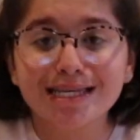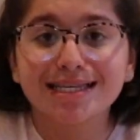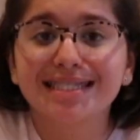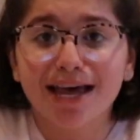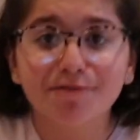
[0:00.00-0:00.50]
a
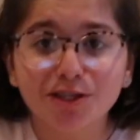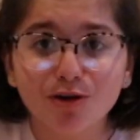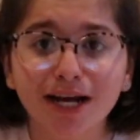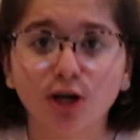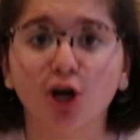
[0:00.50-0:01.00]
7th
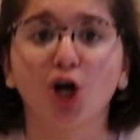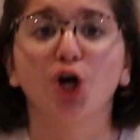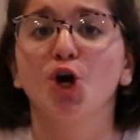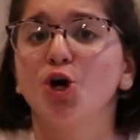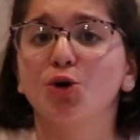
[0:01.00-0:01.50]
grade
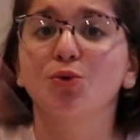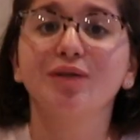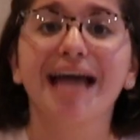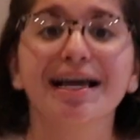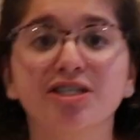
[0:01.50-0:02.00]
girl
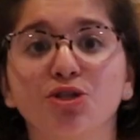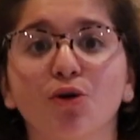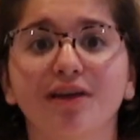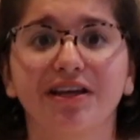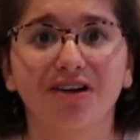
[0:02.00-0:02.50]
who next
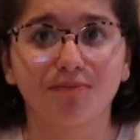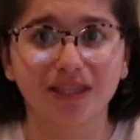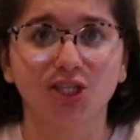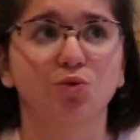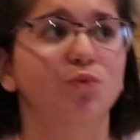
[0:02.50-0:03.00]
door there have
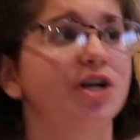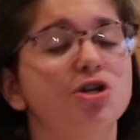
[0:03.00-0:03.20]
been this weird